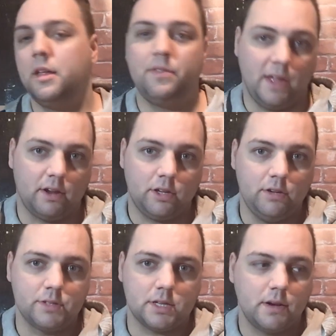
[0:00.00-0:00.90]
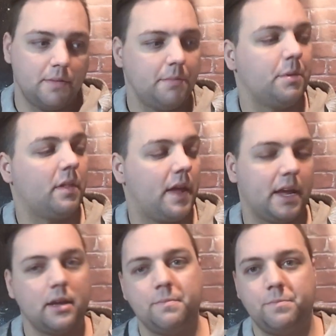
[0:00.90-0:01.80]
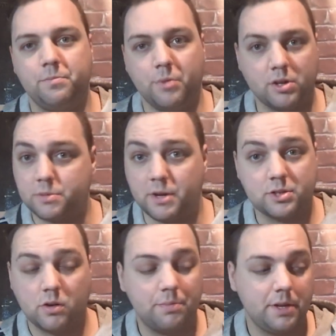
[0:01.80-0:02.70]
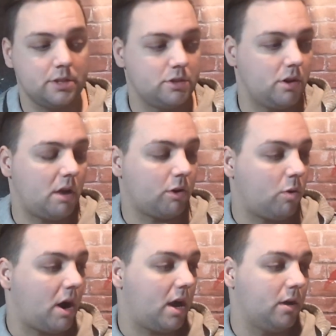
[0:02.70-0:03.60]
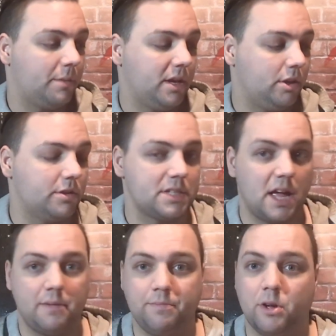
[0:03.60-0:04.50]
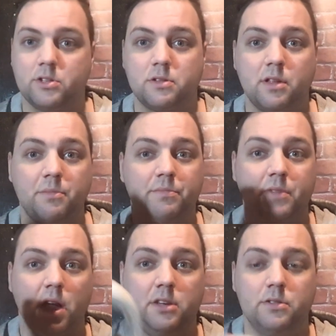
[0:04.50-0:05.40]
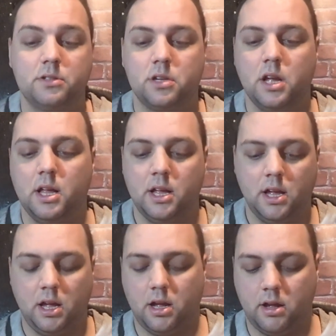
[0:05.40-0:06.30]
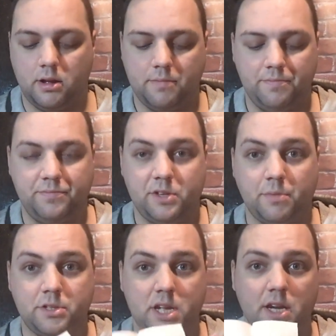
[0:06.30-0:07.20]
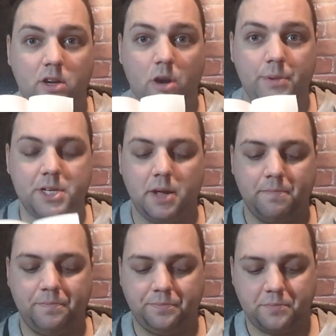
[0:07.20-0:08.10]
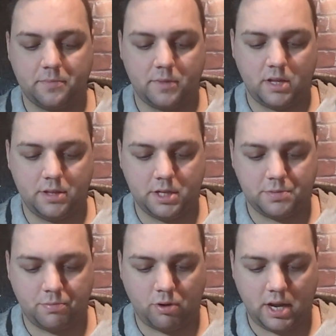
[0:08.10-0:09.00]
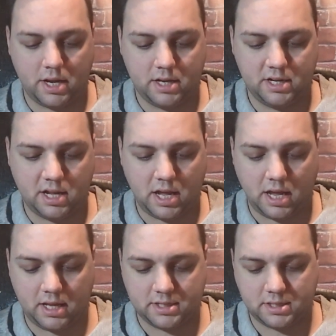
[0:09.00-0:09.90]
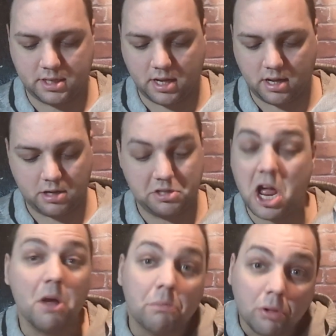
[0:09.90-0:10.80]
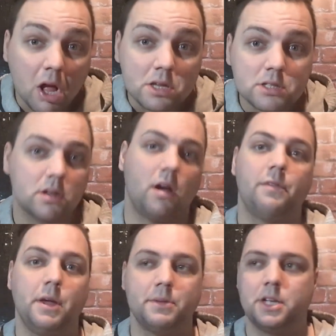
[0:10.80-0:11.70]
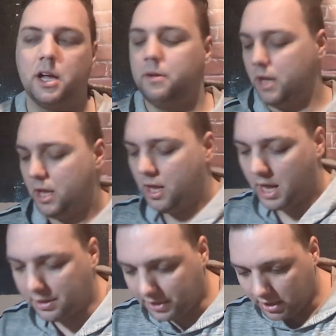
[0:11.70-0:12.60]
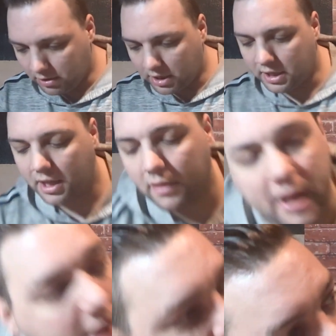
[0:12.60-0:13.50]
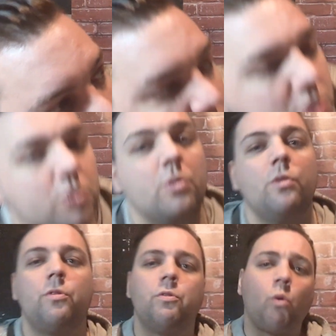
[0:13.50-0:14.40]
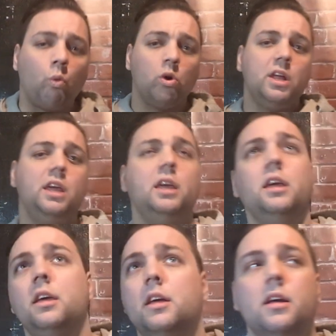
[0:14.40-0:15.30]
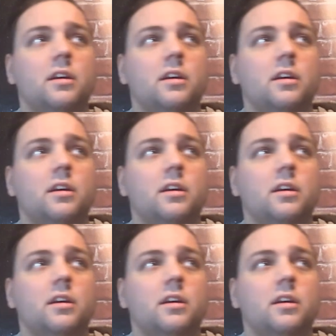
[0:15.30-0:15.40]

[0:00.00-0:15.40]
then I use it. But like most of my sword builds do not require me to use that. Most of them I use double-sided carpet tape. This brand is Tape Plus off Amazon. I think you can get like 240